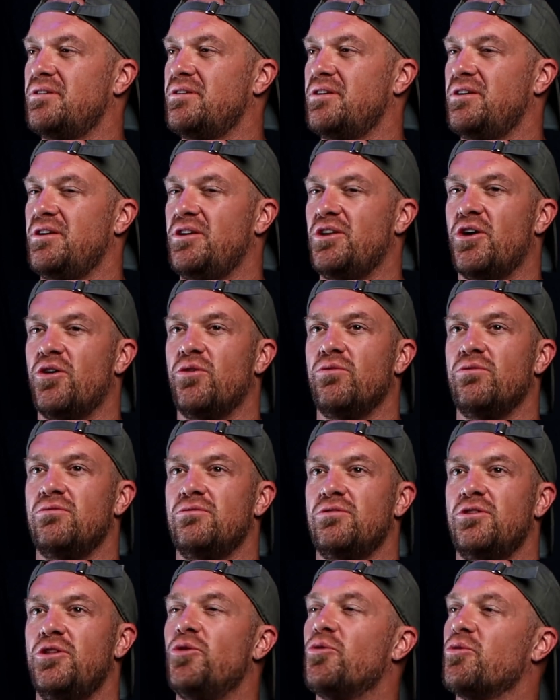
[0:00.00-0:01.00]
you know,
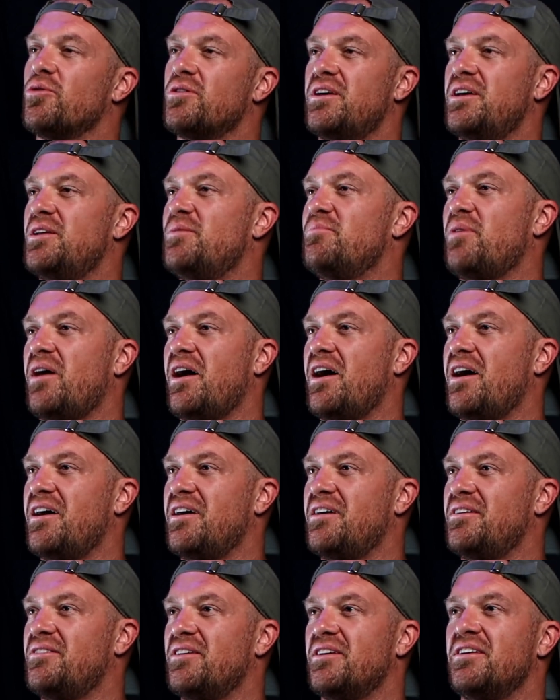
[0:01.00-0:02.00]
lured in
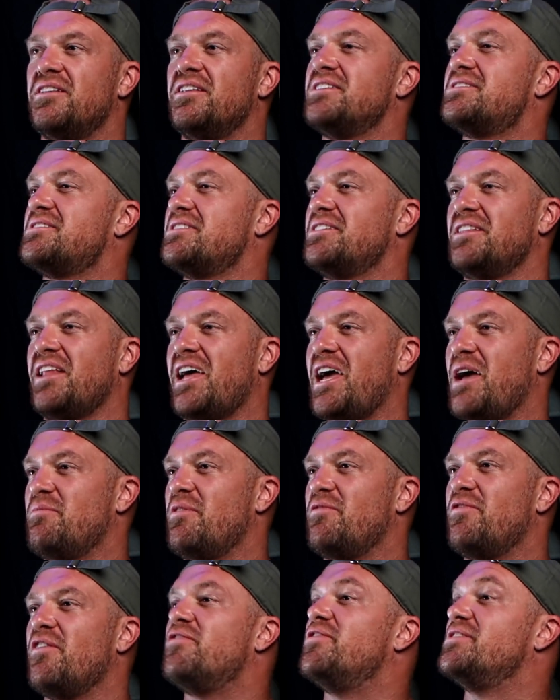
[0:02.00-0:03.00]
by the glitz and glam
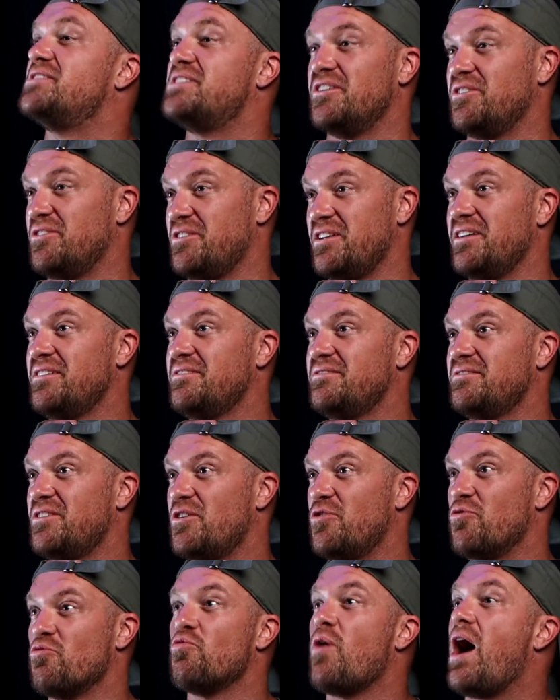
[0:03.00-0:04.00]
of a facility
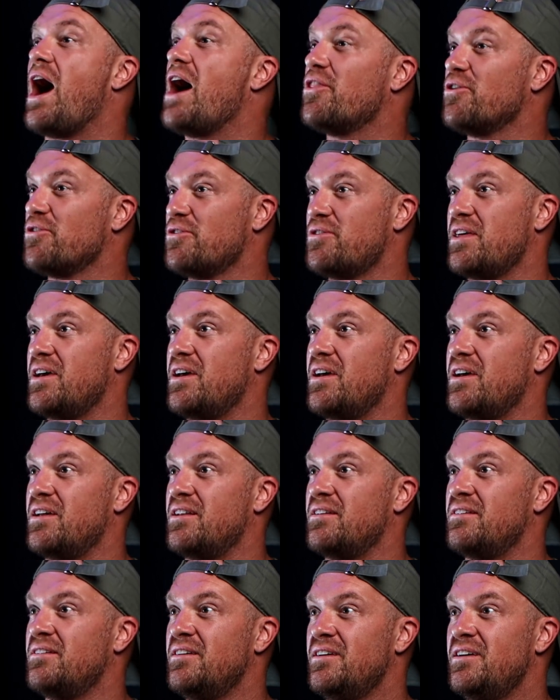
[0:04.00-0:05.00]
rather
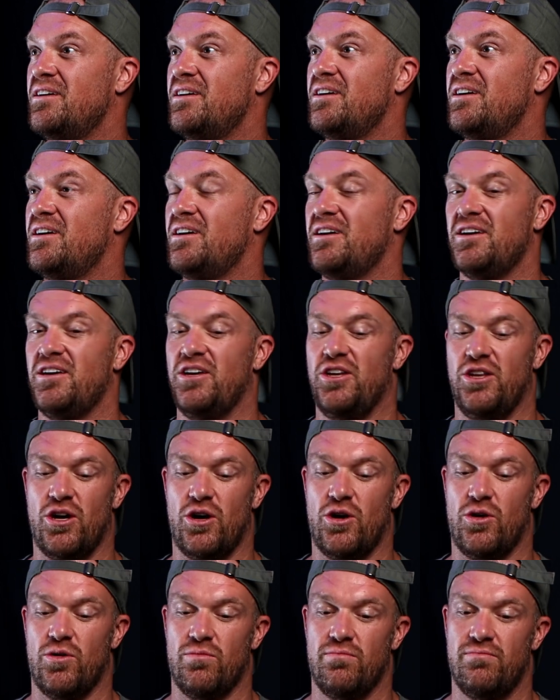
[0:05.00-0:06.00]
than, you
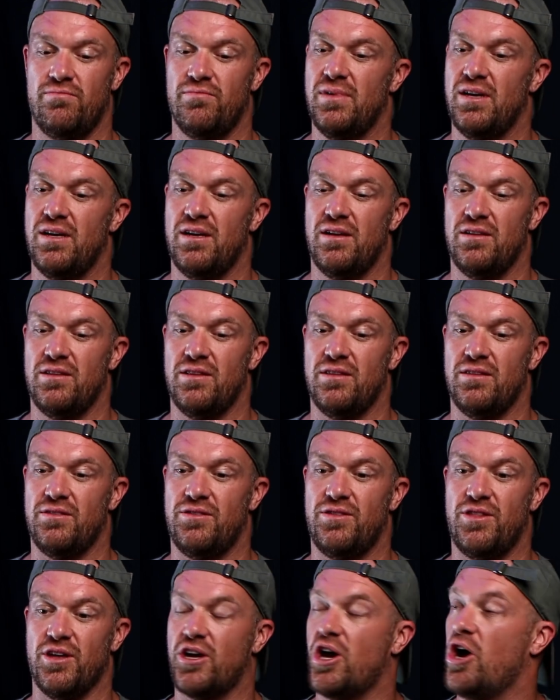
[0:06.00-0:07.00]
know,
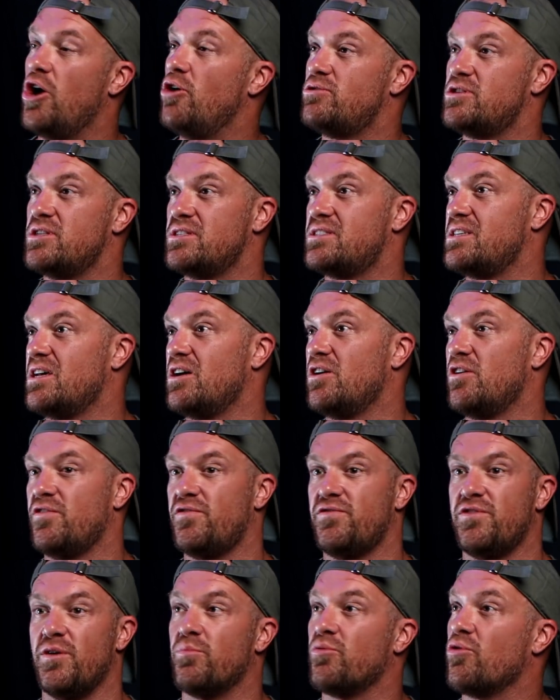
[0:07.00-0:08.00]
the coach itself,
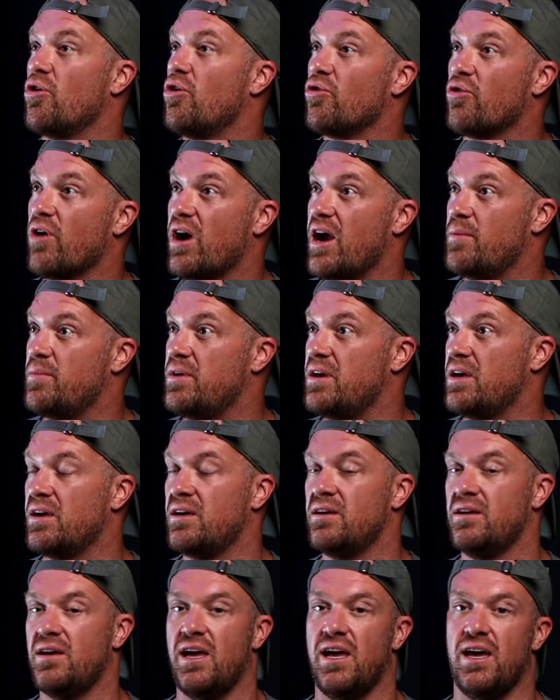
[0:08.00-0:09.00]
the programming.
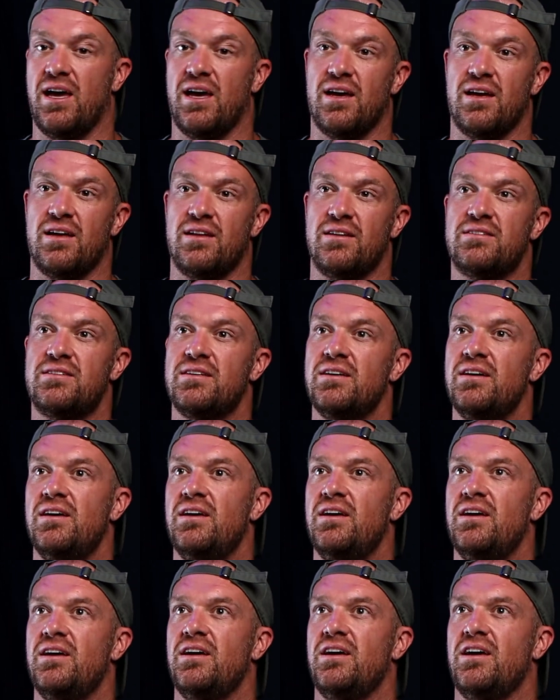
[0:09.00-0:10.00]
And
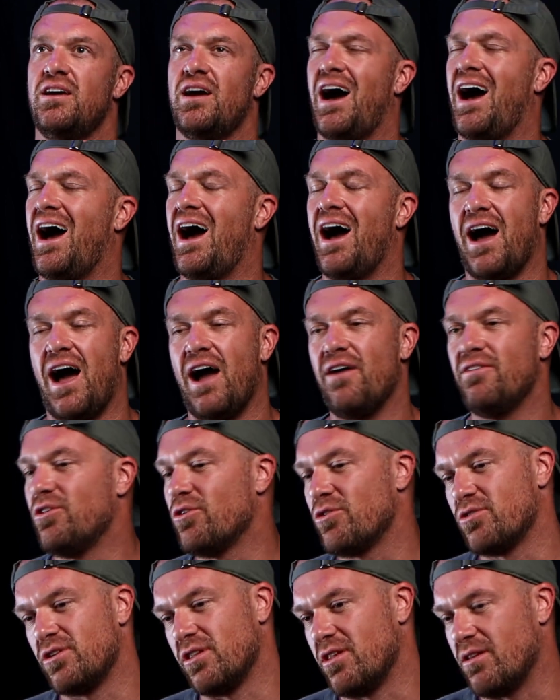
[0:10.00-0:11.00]
I
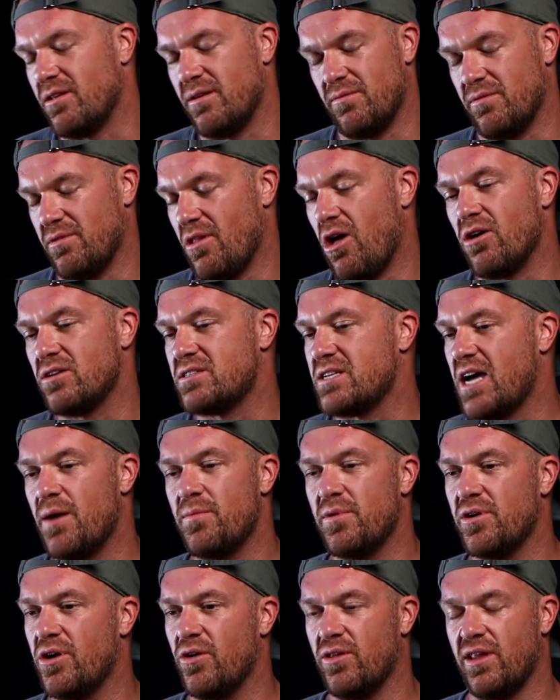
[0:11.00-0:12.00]
learned a long time
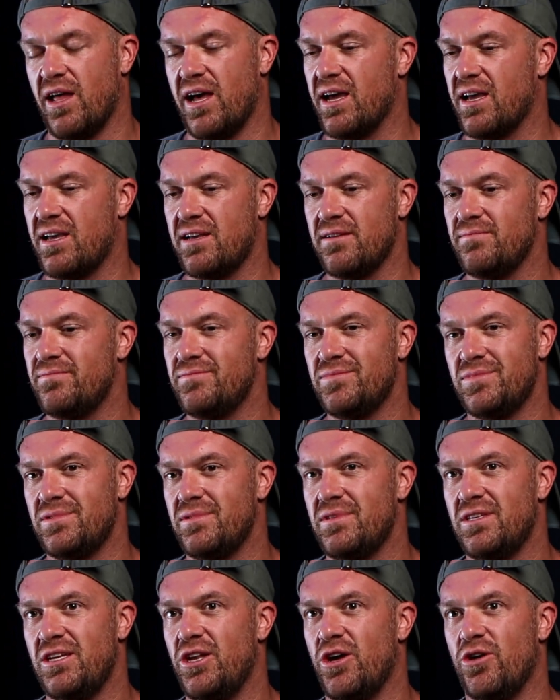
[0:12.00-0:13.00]
ago, like,
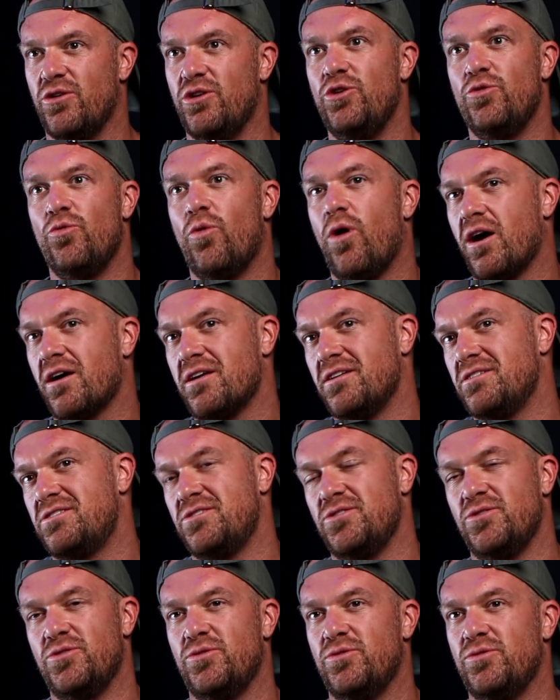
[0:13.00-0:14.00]
you know, you walk
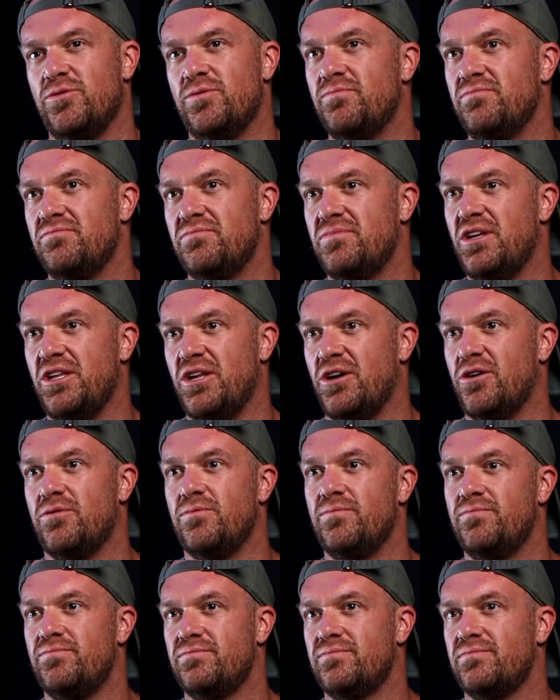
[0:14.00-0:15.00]
into, you know,
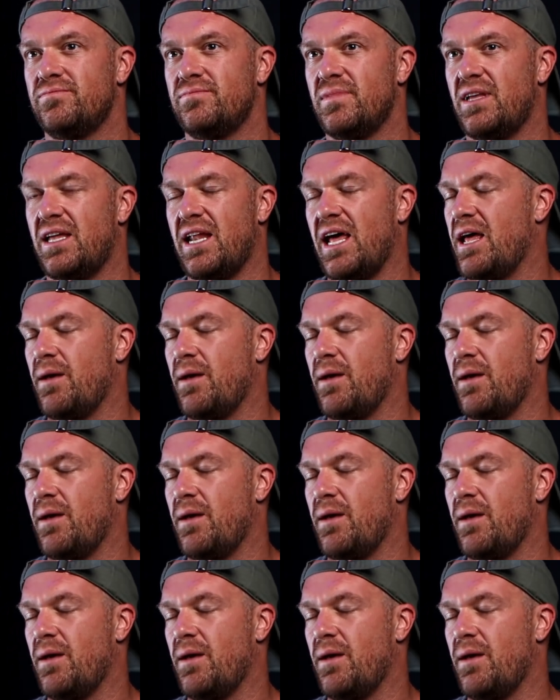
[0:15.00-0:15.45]
and I'm